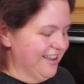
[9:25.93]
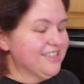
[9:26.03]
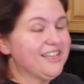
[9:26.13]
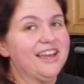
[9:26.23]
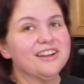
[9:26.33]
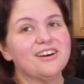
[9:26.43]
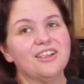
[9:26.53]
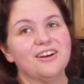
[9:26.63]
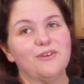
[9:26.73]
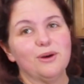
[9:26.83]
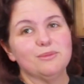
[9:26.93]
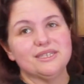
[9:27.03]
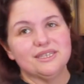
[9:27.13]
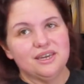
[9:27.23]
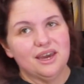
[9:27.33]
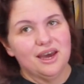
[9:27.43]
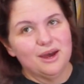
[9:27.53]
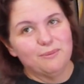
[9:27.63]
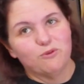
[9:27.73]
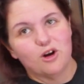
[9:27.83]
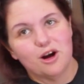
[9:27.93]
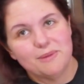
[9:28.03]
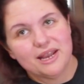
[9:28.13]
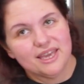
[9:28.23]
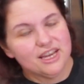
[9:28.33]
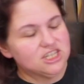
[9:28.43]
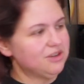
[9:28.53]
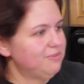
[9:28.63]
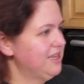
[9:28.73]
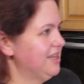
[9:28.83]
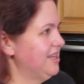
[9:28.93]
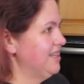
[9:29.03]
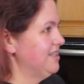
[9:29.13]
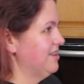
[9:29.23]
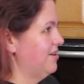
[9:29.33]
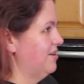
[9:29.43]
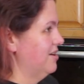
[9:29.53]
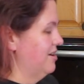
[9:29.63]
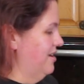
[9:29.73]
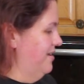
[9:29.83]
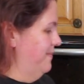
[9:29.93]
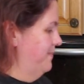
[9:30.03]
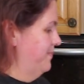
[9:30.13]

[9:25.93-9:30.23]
So I had to call our pharmacy for our medication because our